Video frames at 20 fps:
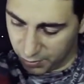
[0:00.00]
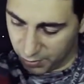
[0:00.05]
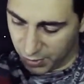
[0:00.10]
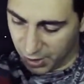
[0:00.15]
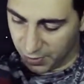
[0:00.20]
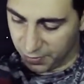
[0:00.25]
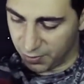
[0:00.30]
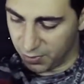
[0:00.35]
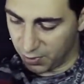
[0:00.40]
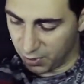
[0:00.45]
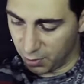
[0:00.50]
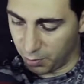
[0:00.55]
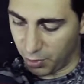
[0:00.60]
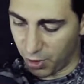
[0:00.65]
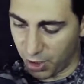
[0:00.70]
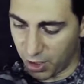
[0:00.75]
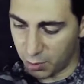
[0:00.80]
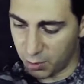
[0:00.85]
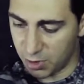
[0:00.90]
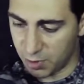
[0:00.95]
But the
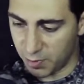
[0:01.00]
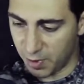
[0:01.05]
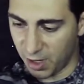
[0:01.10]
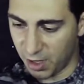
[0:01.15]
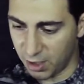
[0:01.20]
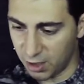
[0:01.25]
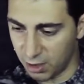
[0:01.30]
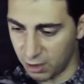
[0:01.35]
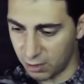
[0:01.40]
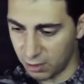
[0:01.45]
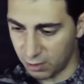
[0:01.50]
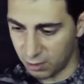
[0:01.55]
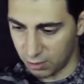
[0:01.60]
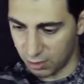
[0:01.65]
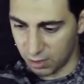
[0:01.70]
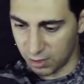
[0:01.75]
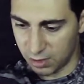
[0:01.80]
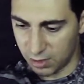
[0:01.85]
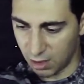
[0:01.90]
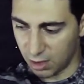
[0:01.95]
bottom is padded.
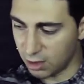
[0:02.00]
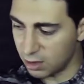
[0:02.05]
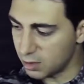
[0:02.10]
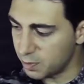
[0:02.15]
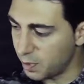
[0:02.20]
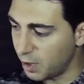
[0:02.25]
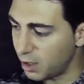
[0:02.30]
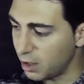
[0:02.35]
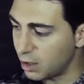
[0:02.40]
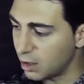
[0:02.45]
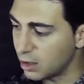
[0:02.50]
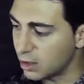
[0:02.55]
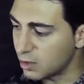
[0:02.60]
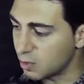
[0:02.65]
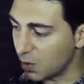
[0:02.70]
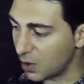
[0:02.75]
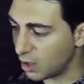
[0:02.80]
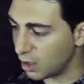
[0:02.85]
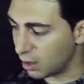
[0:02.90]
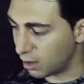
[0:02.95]
This side is padded as
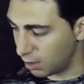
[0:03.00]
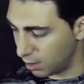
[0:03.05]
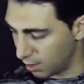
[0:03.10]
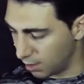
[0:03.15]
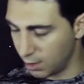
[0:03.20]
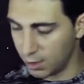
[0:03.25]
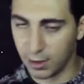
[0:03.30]
well.